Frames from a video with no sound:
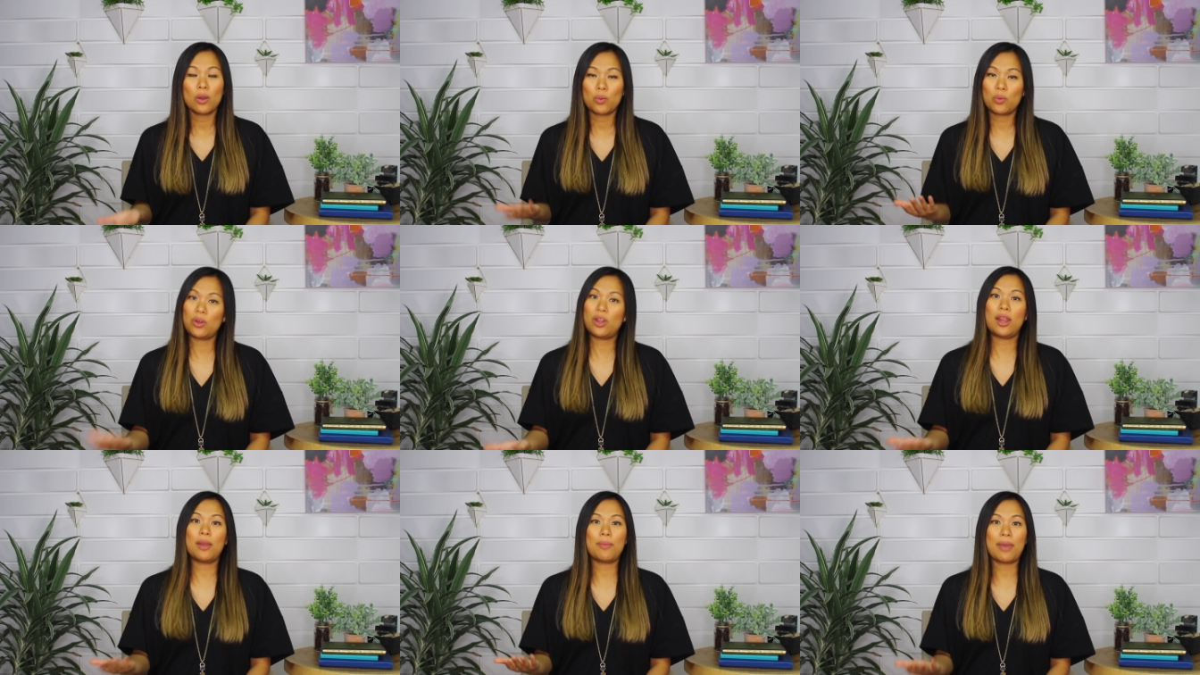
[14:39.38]

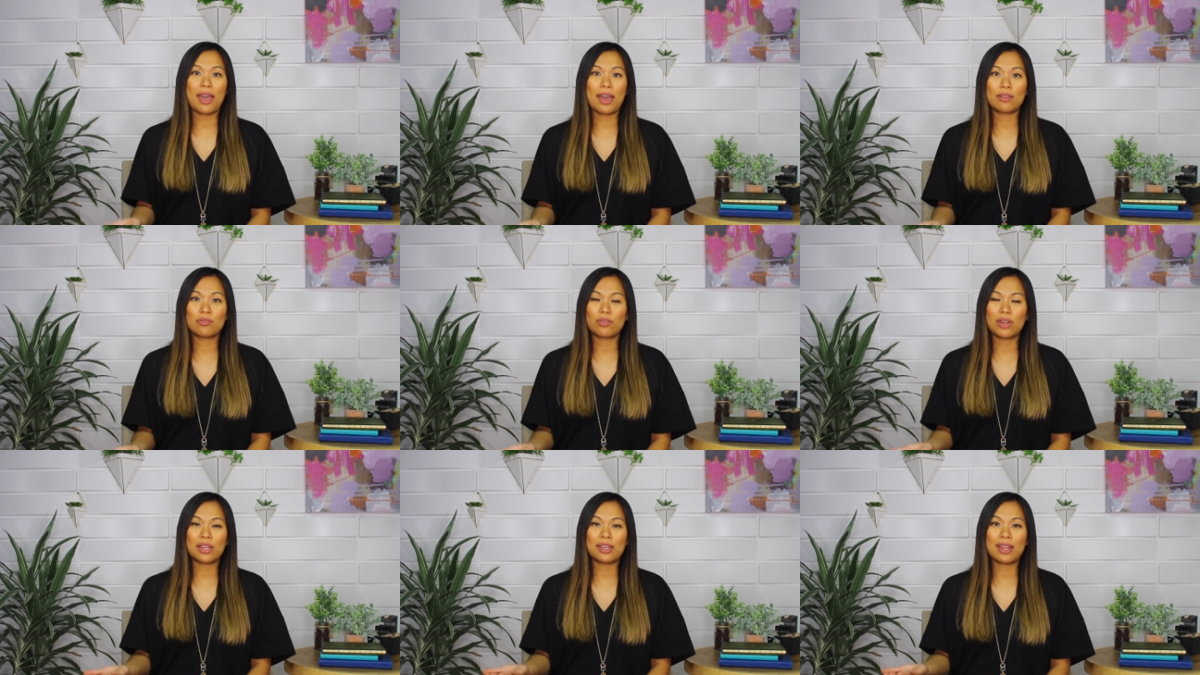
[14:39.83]
where I'm
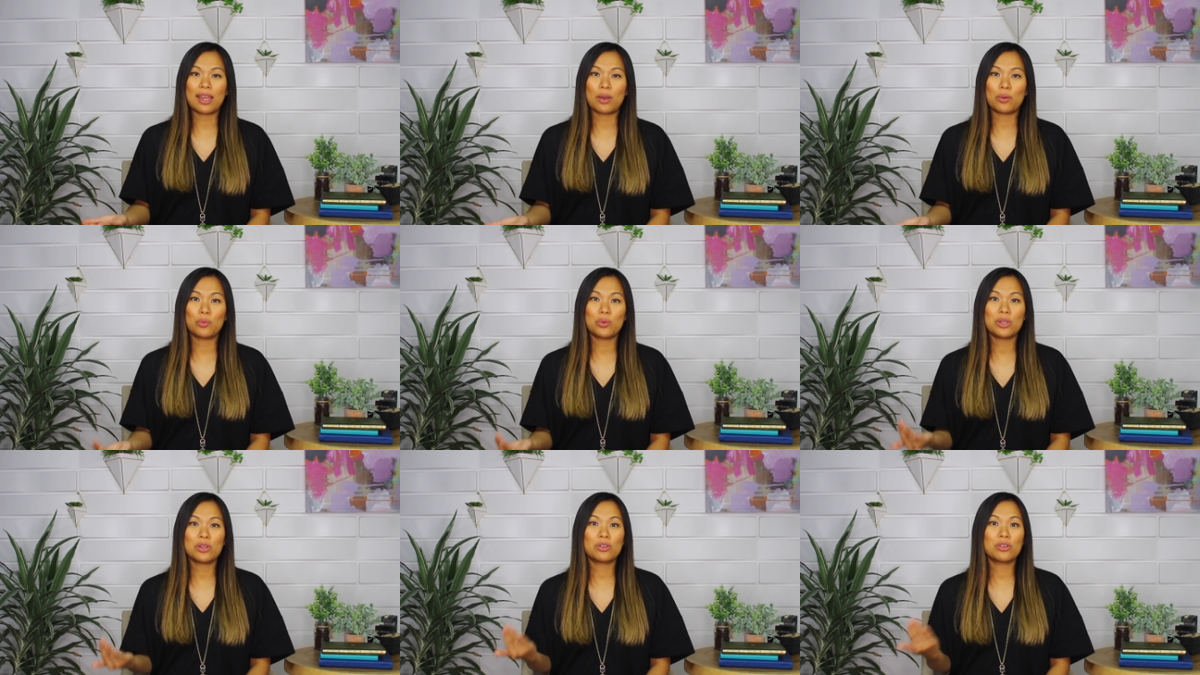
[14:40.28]
at right
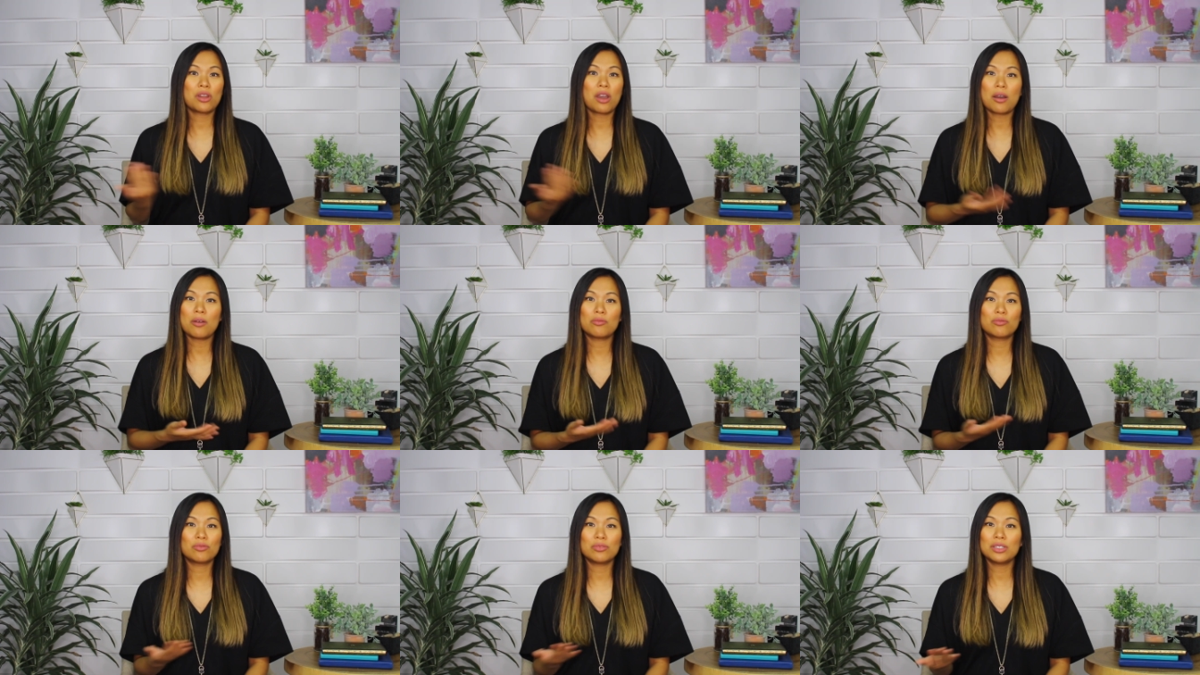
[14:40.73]
now. We are
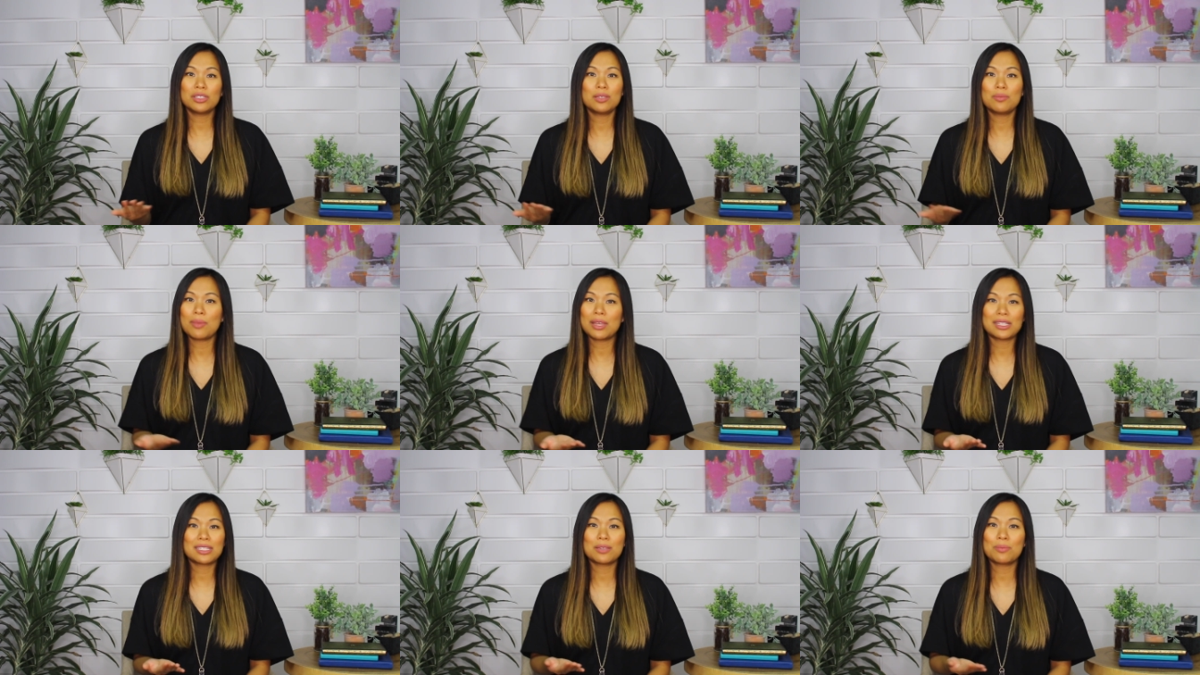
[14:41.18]
not
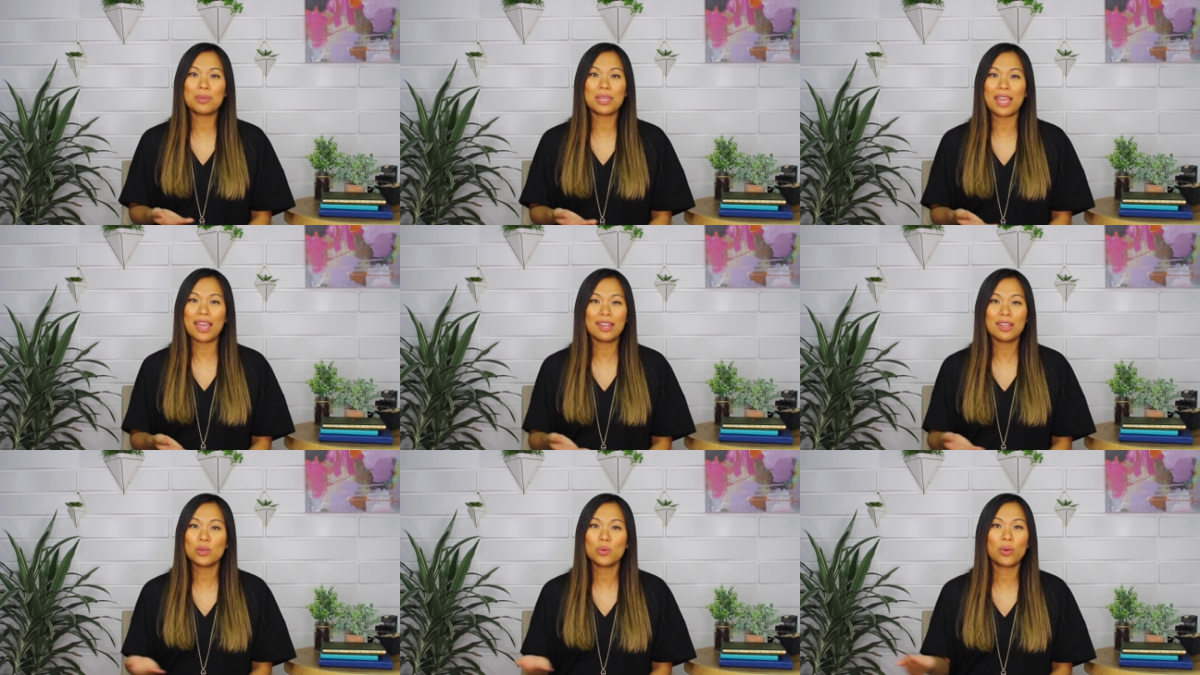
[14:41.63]
really meant to
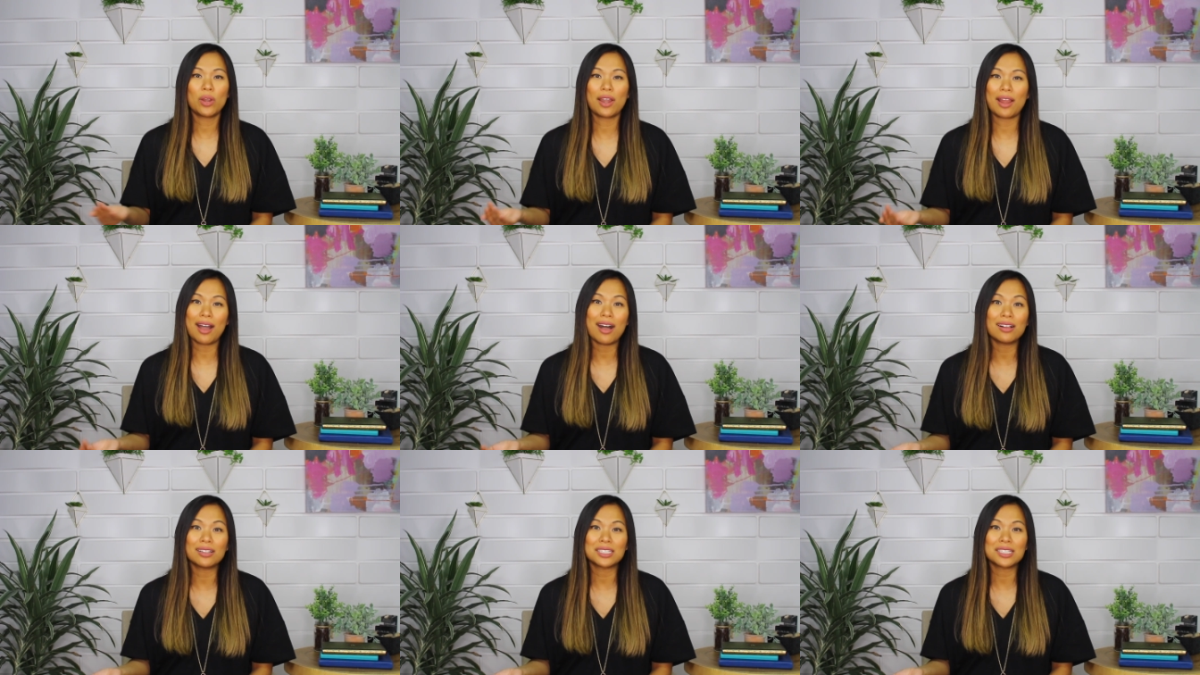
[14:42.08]
be
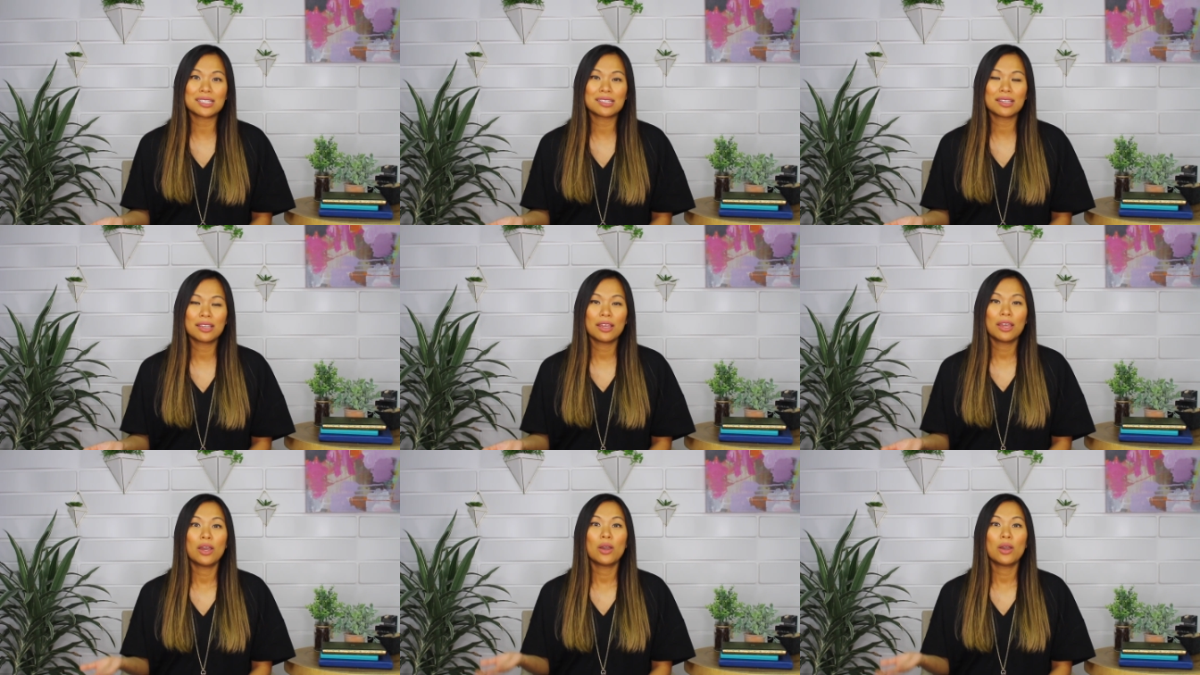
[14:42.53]
anywhere else.